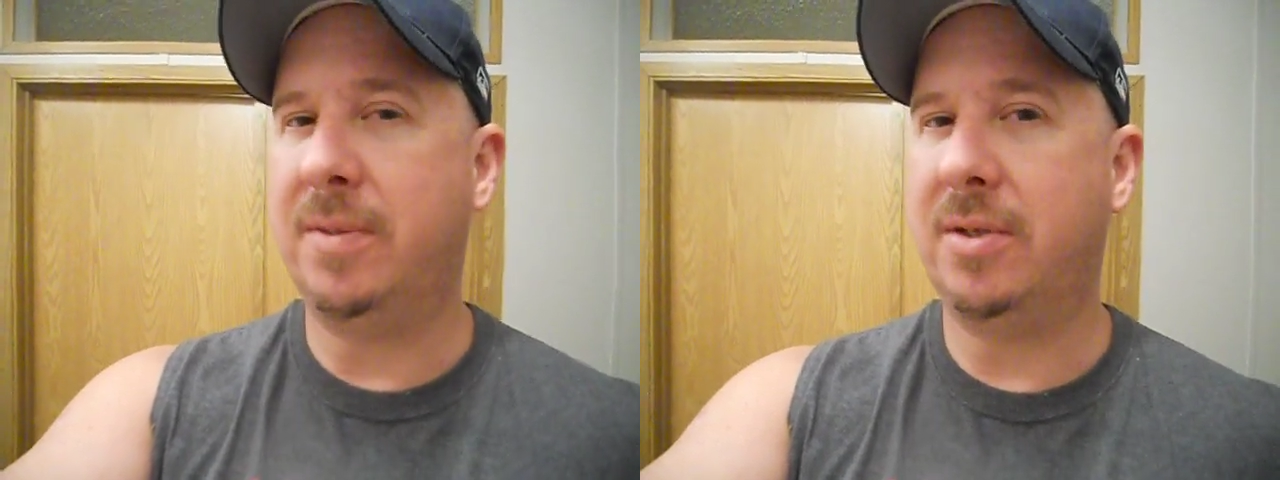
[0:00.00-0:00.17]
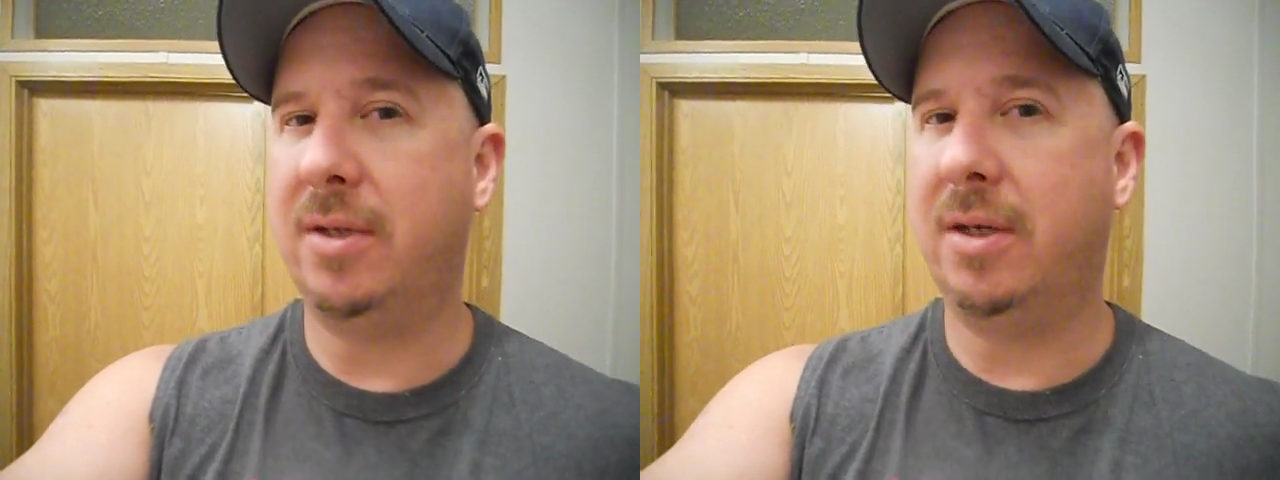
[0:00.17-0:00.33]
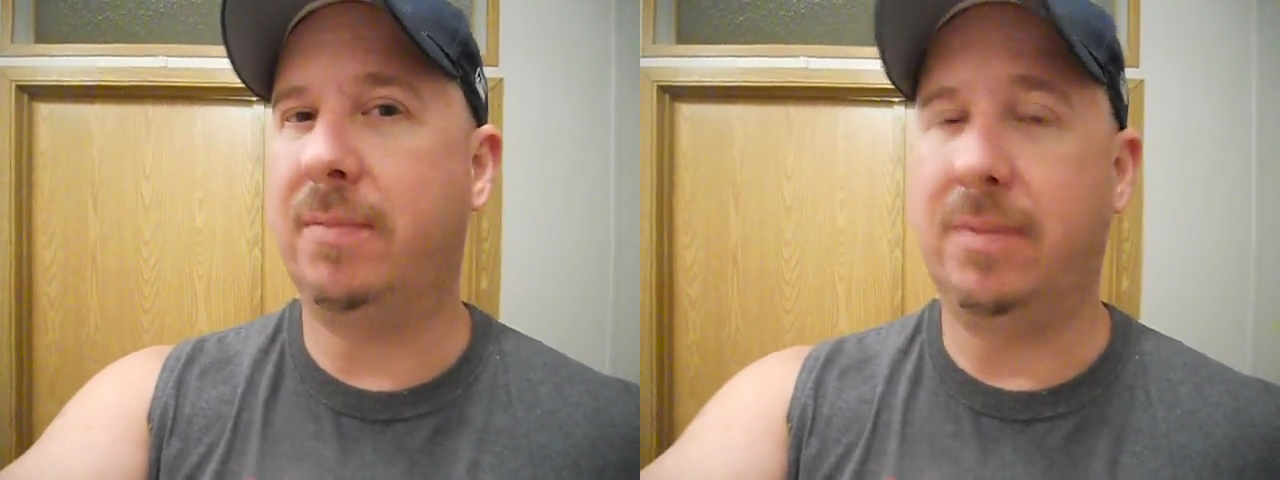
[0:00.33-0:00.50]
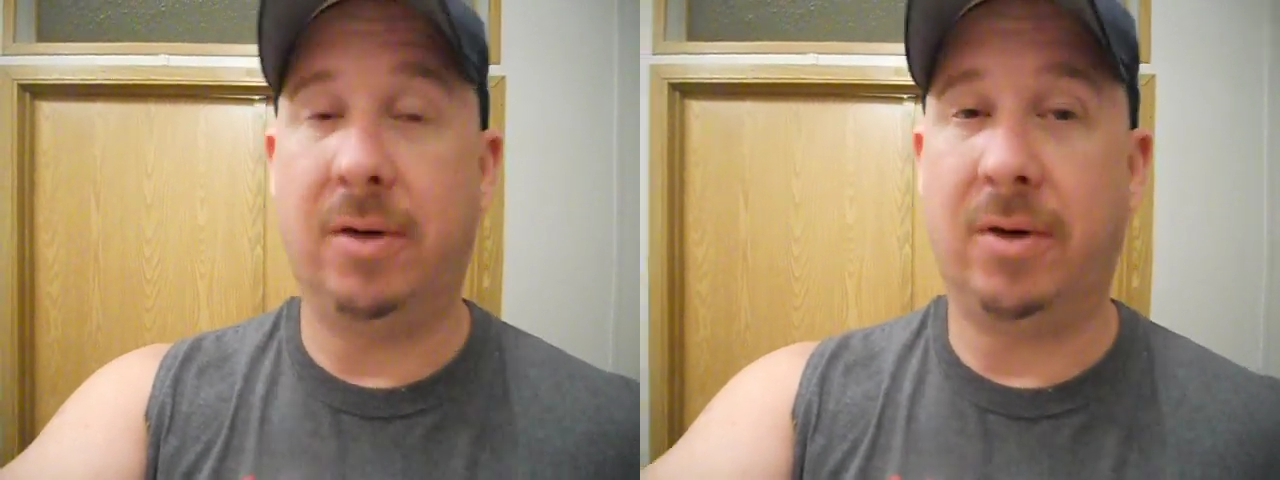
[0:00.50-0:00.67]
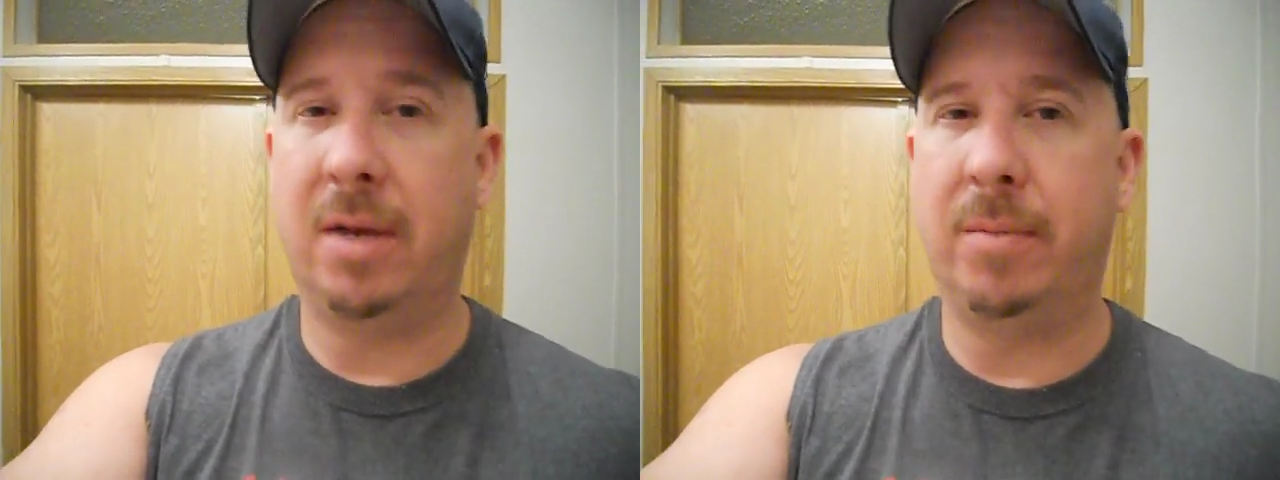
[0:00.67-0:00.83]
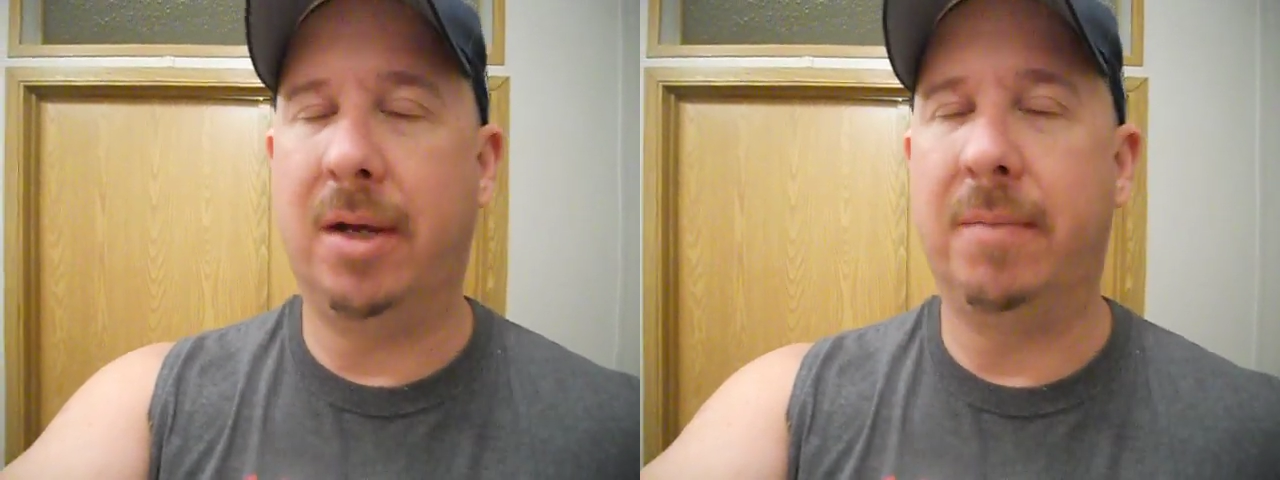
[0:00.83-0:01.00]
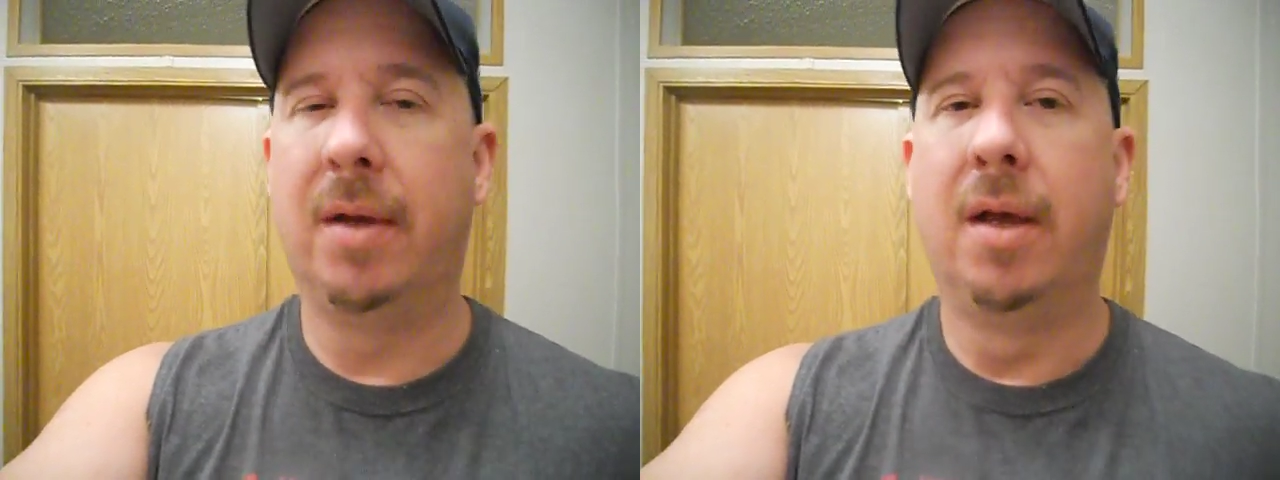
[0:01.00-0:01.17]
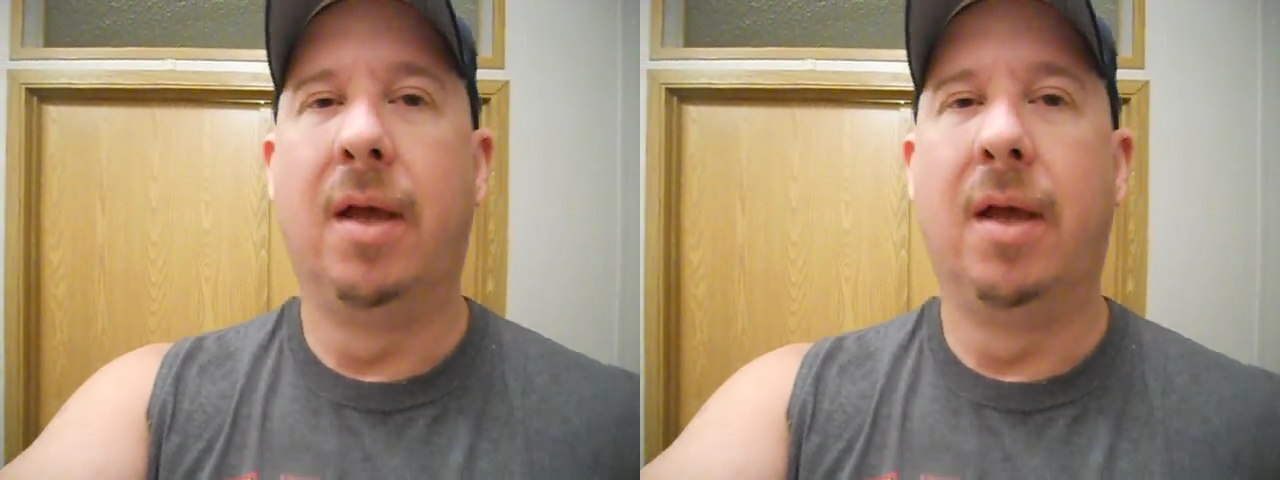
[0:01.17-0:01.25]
slip, it'll come up.